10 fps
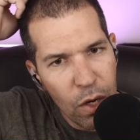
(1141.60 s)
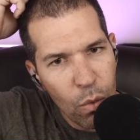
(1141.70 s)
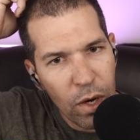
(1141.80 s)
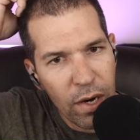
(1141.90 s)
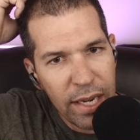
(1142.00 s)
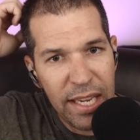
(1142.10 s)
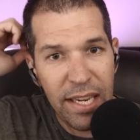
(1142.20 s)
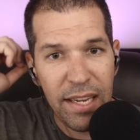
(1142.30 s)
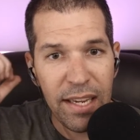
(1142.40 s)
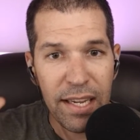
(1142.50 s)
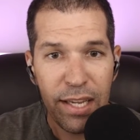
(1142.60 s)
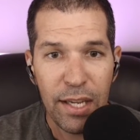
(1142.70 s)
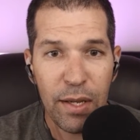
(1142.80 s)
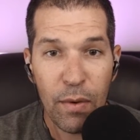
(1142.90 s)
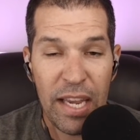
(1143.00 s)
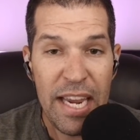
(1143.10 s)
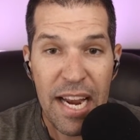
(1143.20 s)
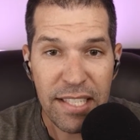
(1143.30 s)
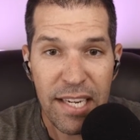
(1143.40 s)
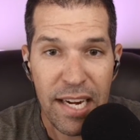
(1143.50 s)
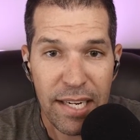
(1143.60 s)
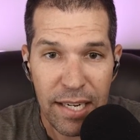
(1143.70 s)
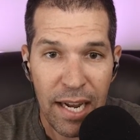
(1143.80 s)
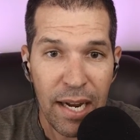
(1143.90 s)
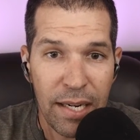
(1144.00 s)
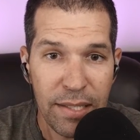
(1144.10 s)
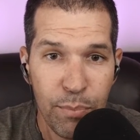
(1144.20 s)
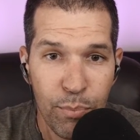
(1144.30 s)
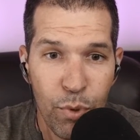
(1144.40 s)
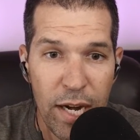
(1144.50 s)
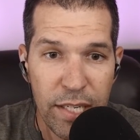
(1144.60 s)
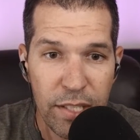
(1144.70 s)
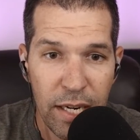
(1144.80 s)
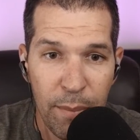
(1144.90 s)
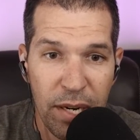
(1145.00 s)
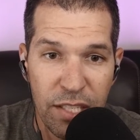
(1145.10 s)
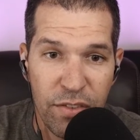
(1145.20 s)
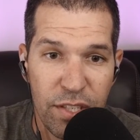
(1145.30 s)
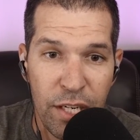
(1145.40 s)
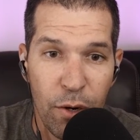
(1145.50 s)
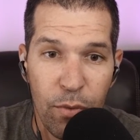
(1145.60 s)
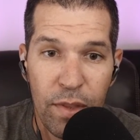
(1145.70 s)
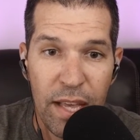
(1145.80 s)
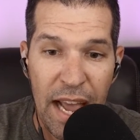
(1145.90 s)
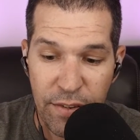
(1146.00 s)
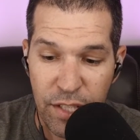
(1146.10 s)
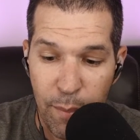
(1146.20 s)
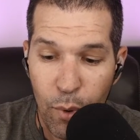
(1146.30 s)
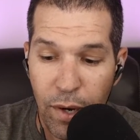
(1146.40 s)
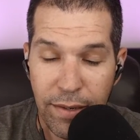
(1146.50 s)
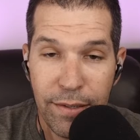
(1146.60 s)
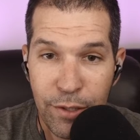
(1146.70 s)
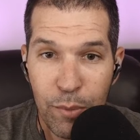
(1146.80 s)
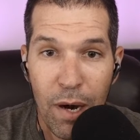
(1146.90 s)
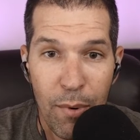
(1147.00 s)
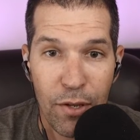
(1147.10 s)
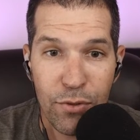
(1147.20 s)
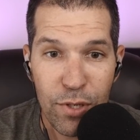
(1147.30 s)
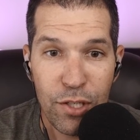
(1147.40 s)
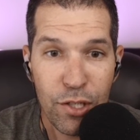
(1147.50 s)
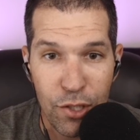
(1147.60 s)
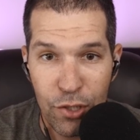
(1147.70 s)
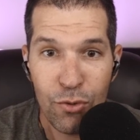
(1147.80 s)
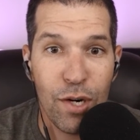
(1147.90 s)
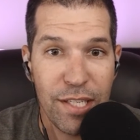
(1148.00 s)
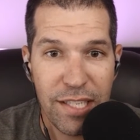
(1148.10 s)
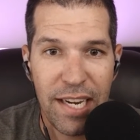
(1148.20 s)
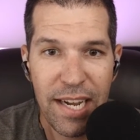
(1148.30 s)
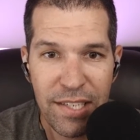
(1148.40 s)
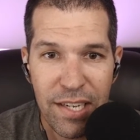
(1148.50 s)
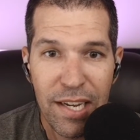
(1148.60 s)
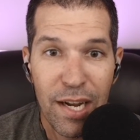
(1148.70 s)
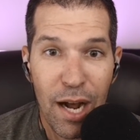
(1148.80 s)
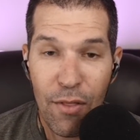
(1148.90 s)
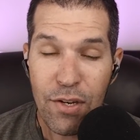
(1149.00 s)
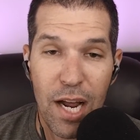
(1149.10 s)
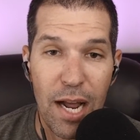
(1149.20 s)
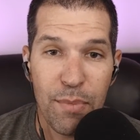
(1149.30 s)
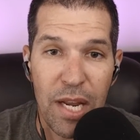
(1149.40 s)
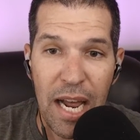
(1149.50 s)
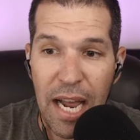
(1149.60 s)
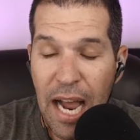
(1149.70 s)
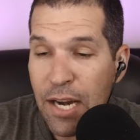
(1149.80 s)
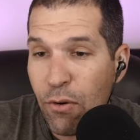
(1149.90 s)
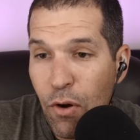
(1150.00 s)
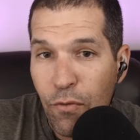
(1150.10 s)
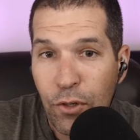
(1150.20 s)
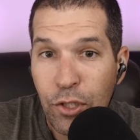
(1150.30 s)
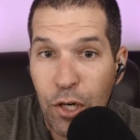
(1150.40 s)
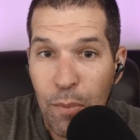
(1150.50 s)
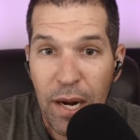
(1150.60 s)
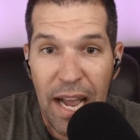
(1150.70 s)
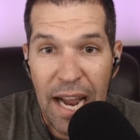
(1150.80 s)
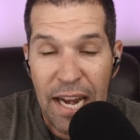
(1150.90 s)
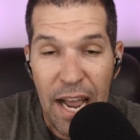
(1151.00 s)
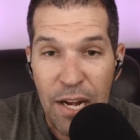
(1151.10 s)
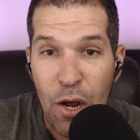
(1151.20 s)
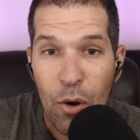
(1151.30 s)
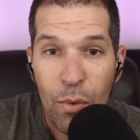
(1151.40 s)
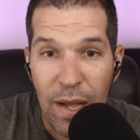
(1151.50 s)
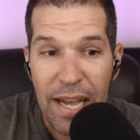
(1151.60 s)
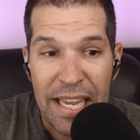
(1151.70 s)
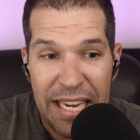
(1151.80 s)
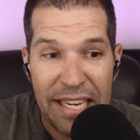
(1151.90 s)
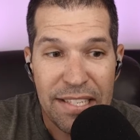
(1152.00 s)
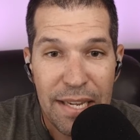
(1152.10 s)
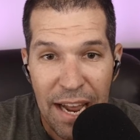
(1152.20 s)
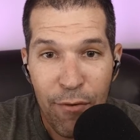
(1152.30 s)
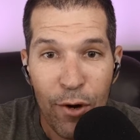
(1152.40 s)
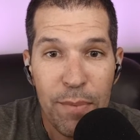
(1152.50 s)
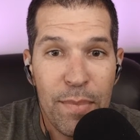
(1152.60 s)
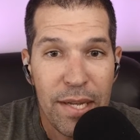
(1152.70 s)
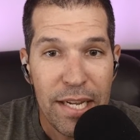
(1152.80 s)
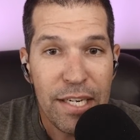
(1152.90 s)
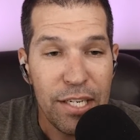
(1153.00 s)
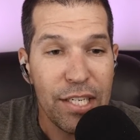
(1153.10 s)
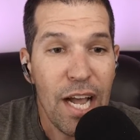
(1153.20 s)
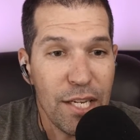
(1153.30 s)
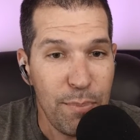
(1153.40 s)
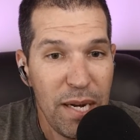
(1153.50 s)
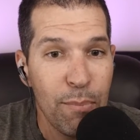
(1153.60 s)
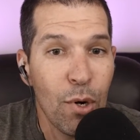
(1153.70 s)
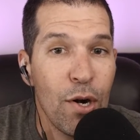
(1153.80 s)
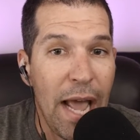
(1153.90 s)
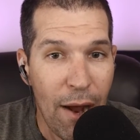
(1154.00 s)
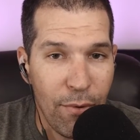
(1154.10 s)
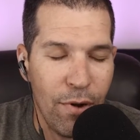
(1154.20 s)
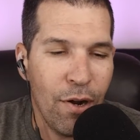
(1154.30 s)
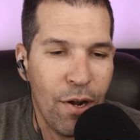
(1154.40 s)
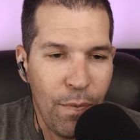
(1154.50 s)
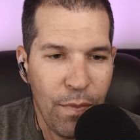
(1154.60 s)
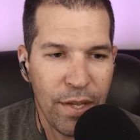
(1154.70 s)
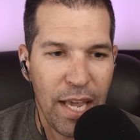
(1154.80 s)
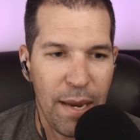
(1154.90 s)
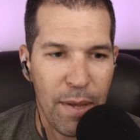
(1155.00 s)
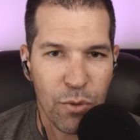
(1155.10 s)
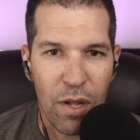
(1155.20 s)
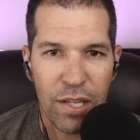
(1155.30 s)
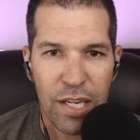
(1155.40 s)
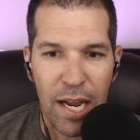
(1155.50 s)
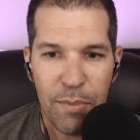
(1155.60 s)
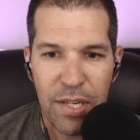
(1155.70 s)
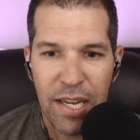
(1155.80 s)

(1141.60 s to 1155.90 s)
where he has to take breaks because of, at some point, Super Mario Bros. 3 just destroys his hands. Other times, I don't know for sure, but I know I've heard him discuss being burned out on the game as well at times.